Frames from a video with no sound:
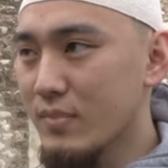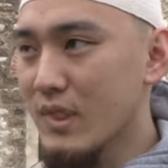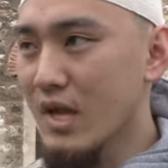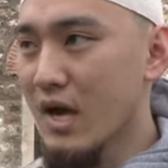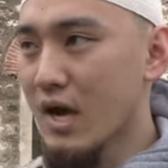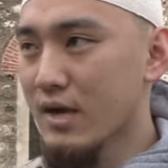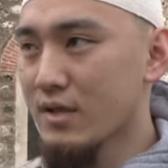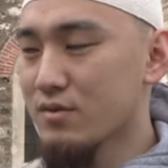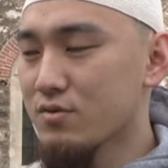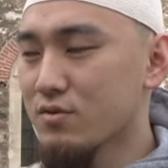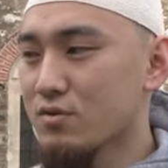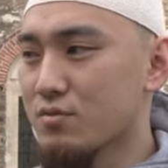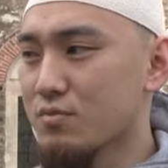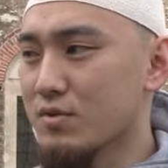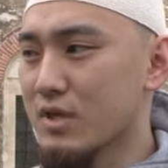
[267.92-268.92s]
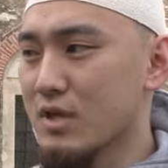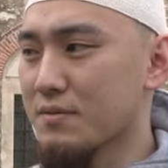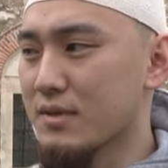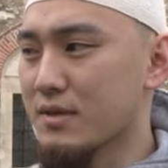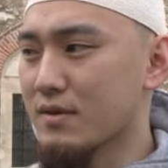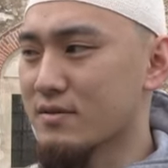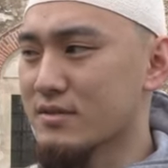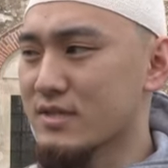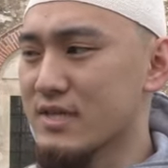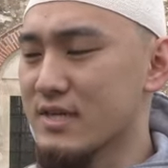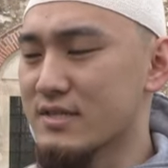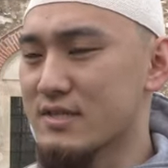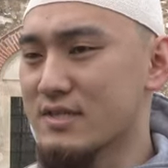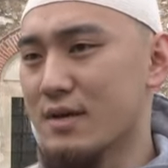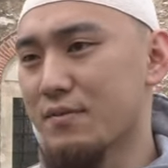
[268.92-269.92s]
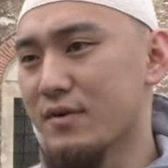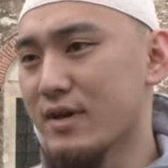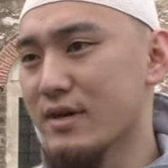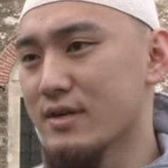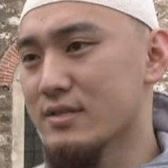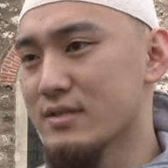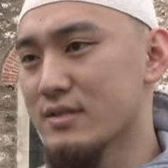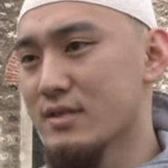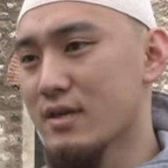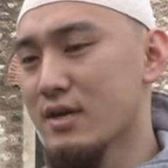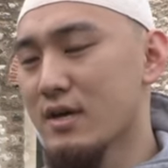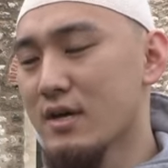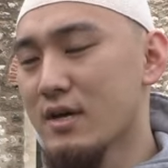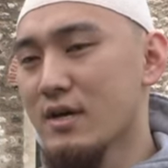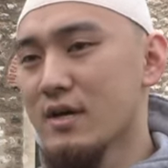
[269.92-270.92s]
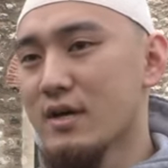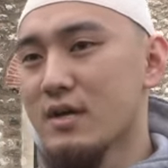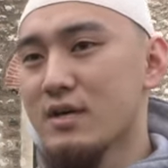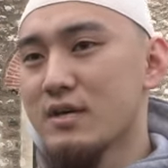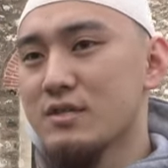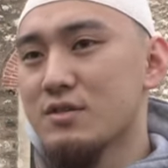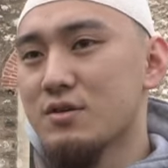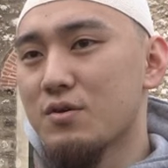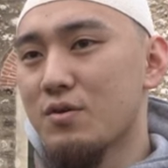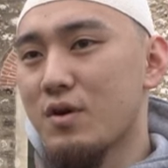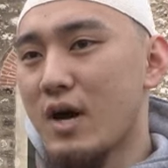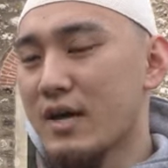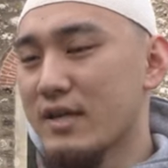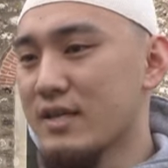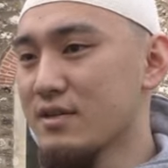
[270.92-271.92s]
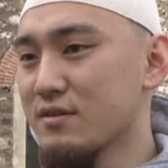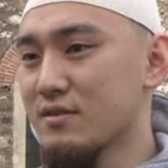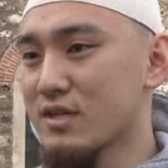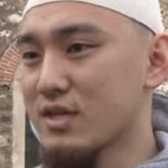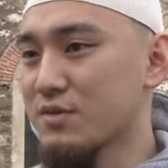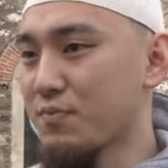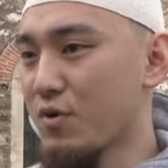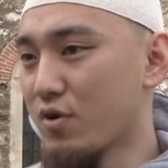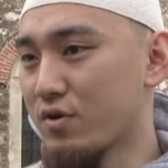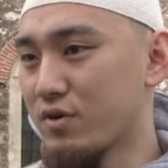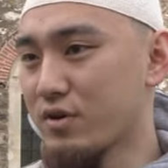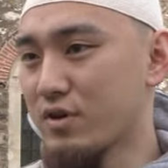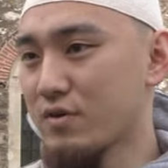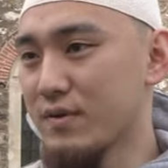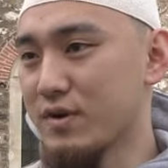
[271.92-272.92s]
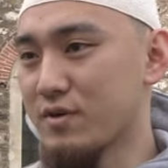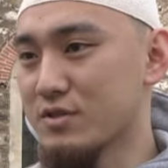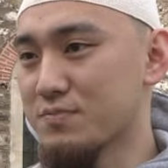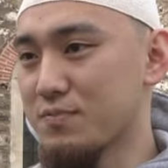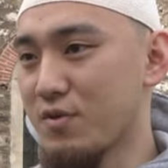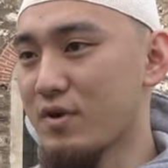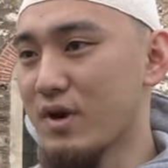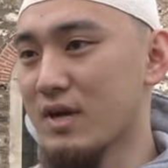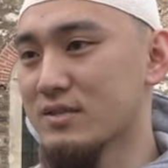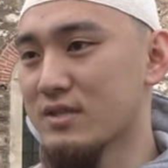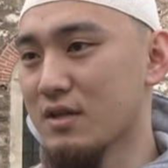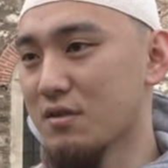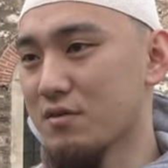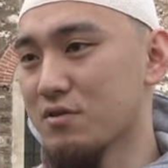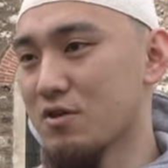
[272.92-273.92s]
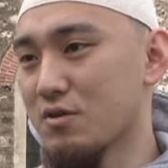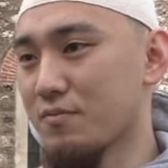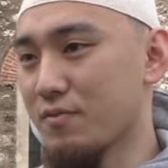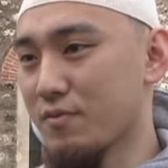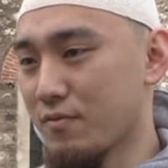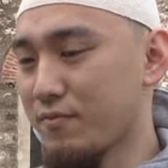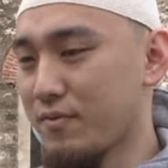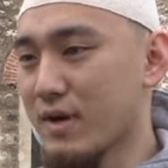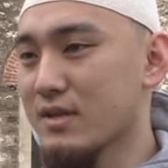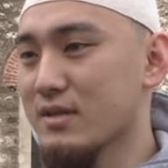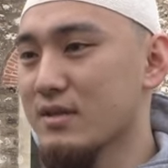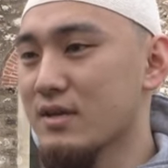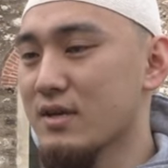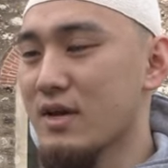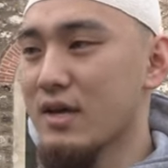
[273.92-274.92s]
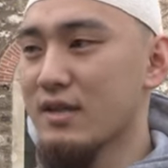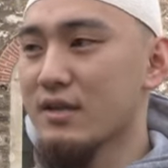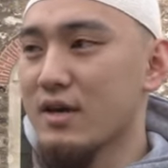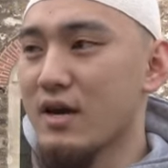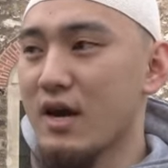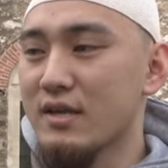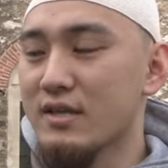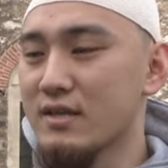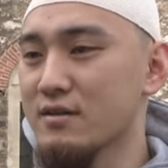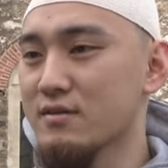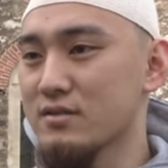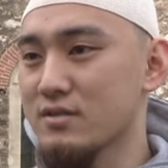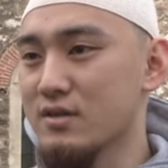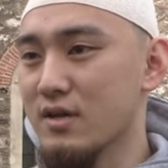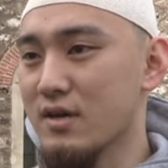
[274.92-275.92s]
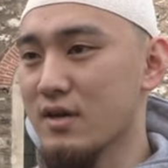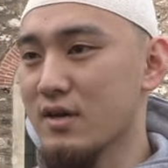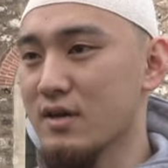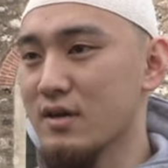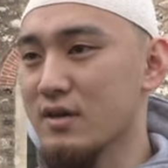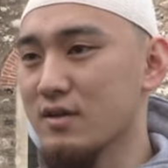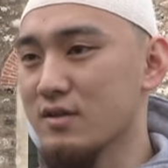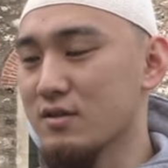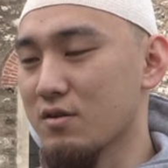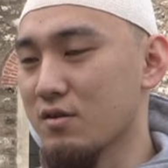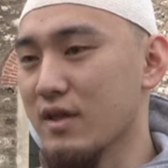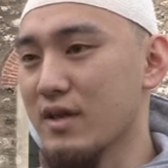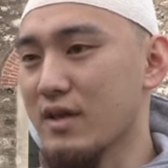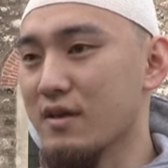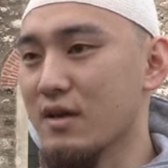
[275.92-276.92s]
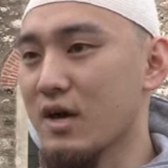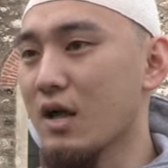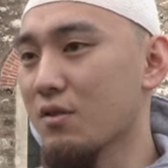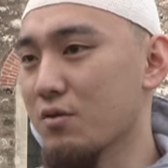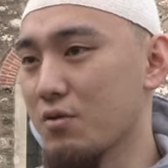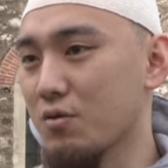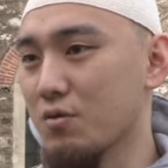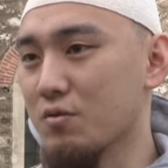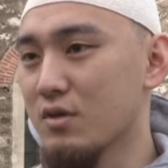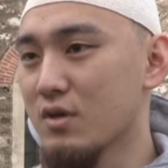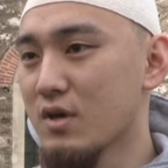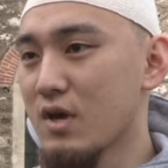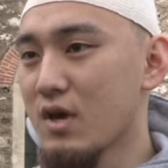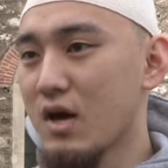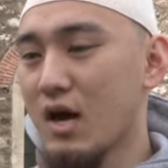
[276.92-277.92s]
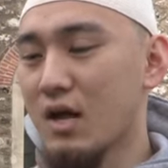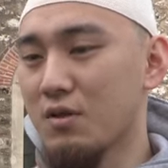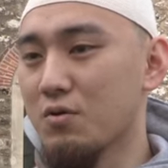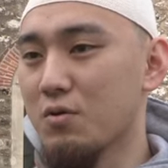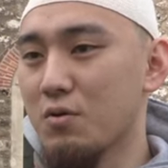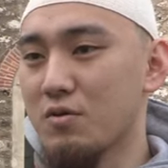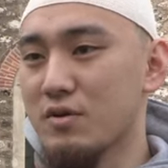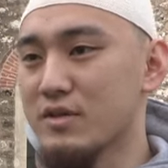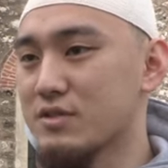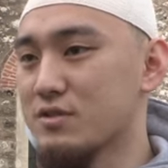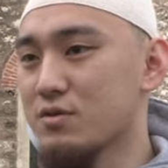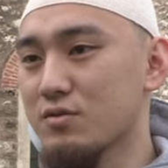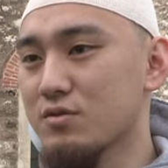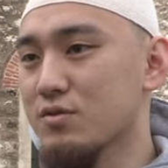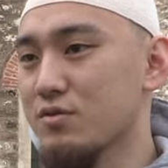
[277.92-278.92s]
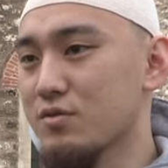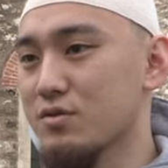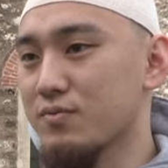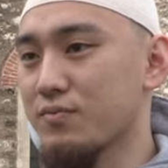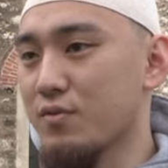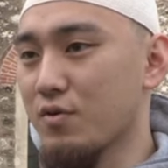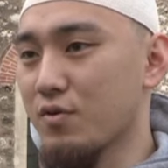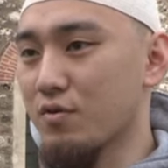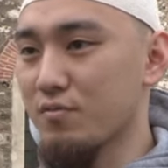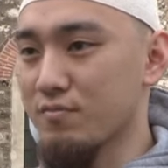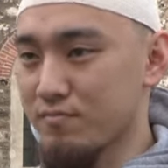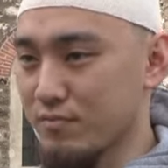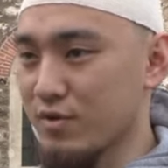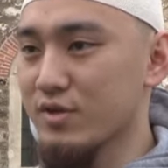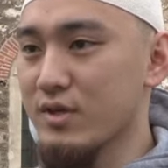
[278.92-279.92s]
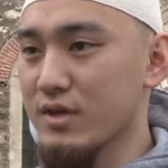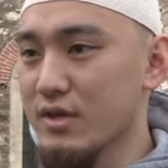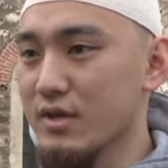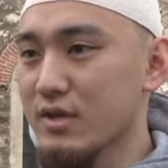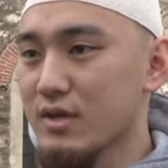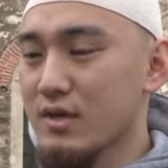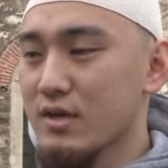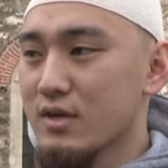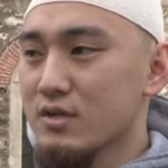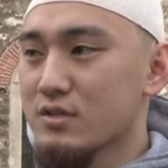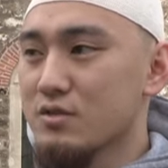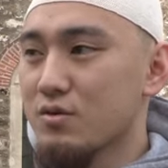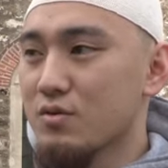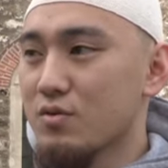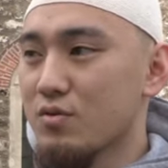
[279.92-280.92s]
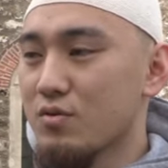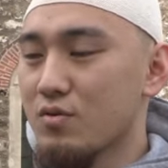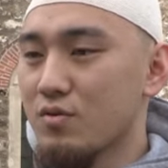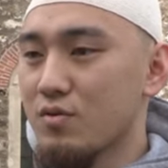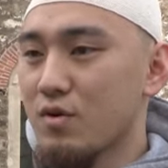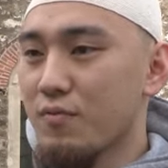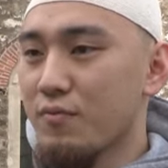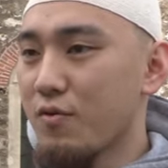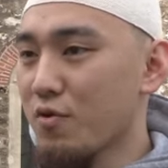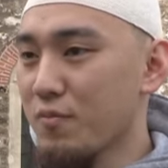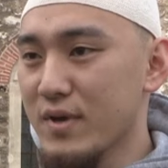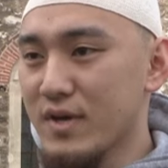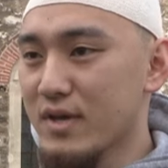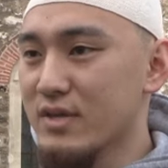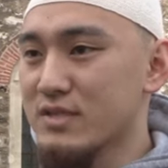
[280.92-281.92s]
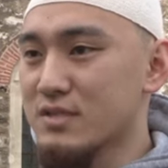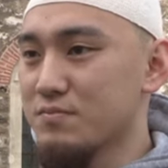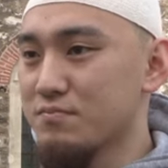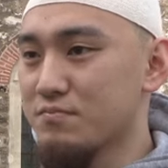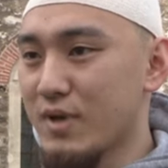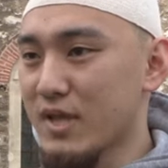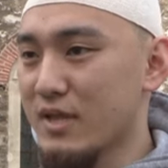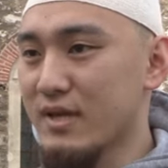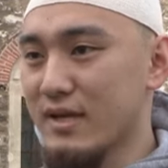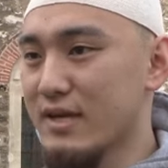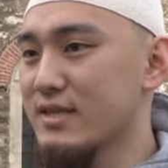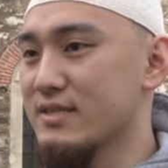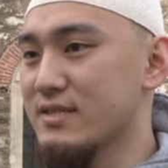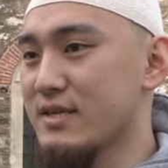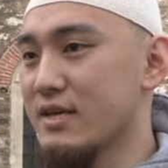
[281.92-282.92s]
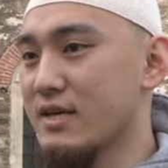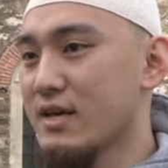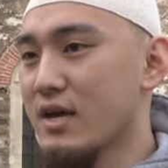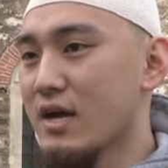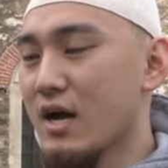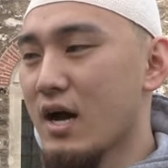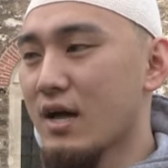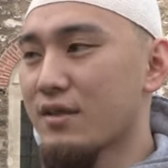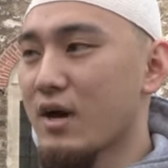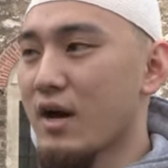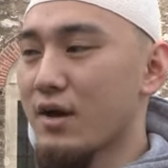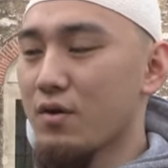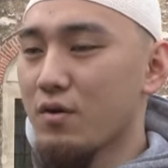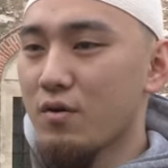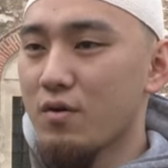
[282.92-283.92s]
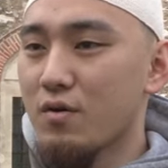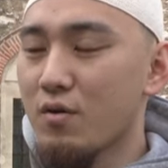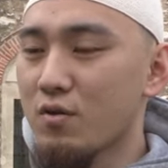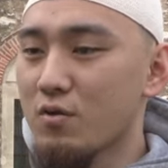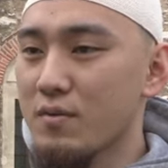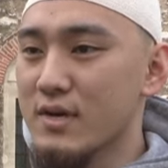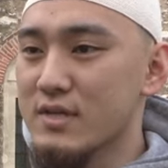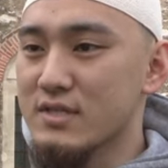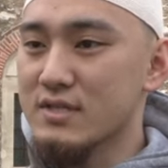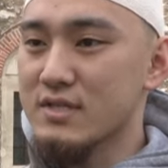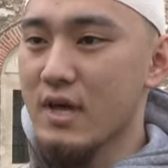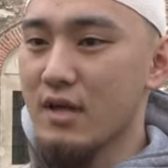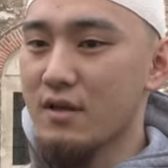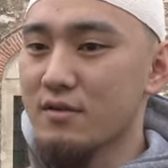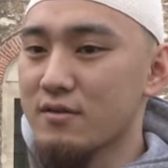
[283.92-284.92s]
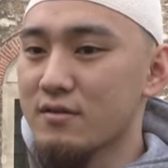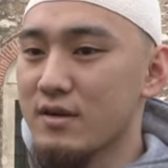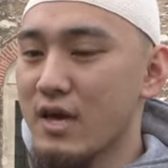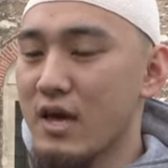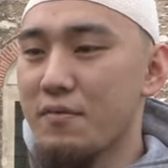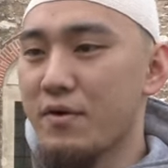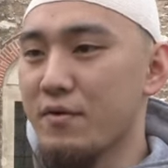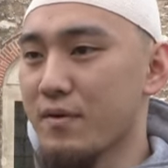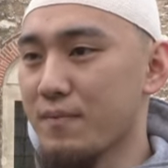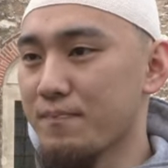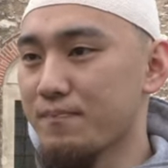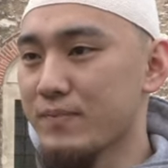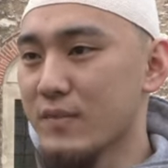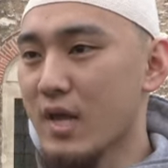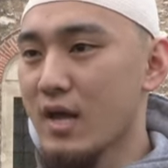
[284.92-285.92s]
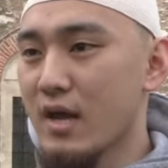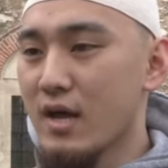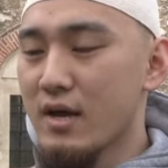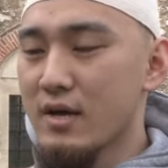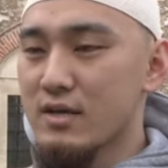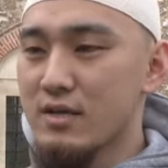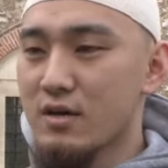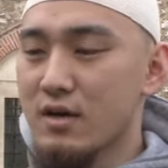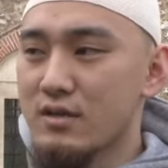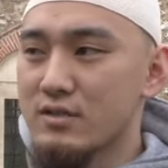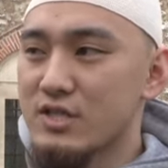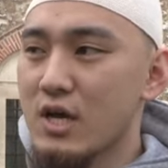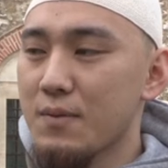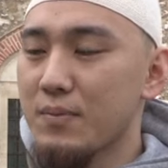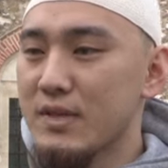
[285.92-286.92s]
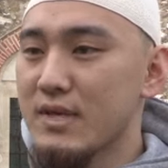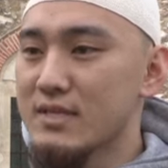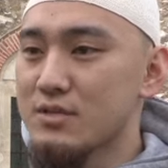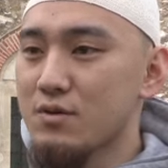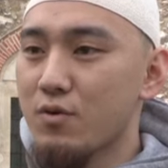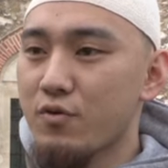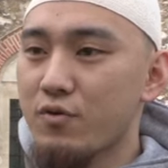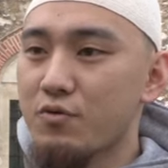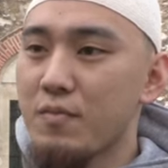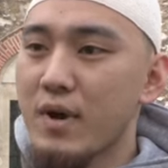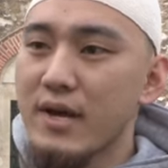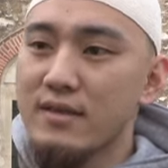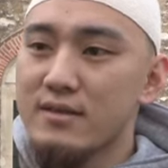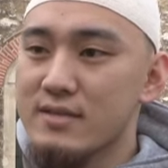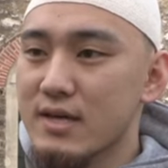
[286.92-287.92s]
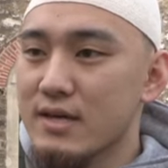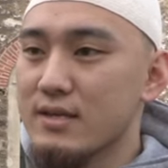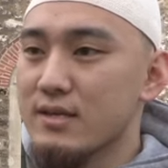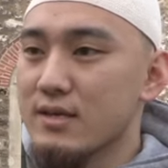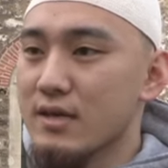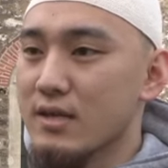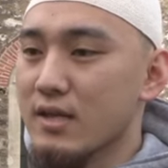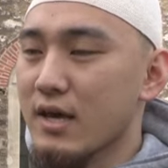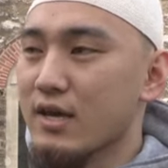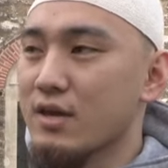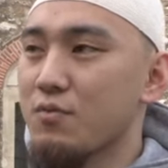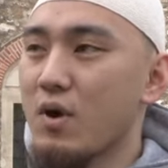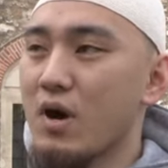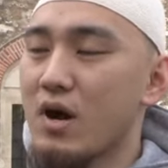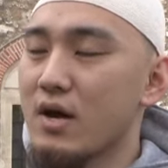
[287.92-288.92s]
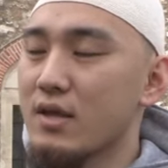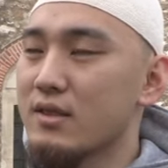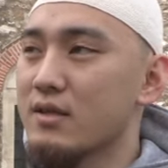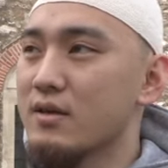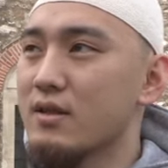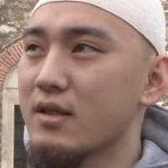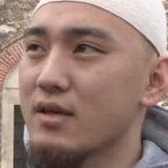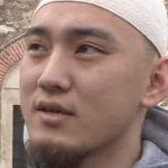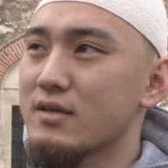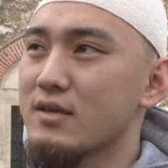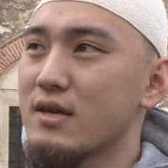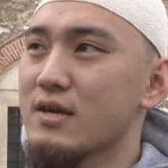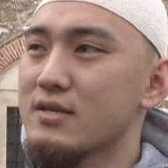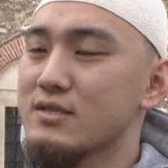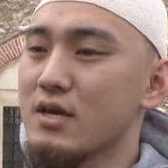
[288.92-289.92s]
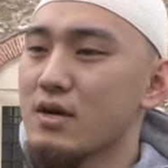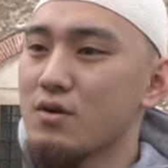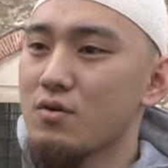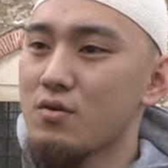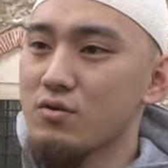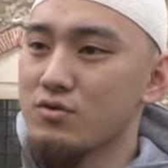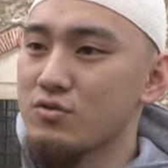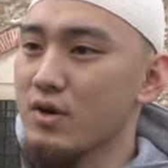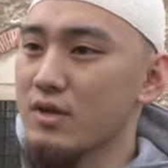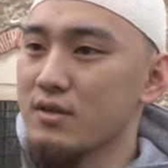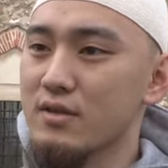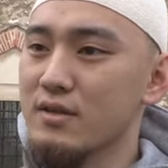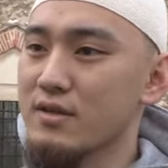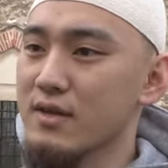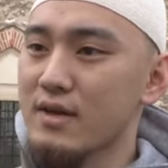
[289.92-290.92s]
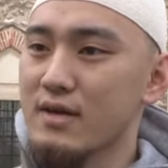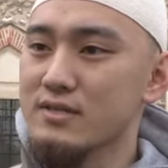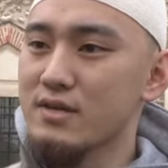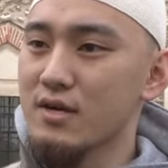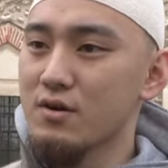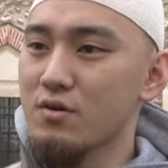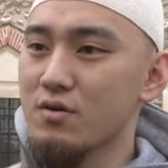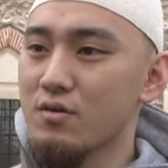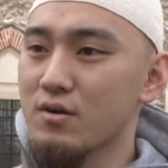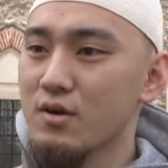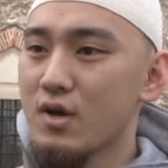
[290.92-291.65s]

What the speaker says: I do bodybuilding 6-7 years. So I didn't eat pork because pork has a lot of fat. And I didn't drinking alcohol. Alcohol is not good for body. So for me, it's very easy. And I always tell everyone, Japanese old mindset, like 100 years ago, 200 years ago,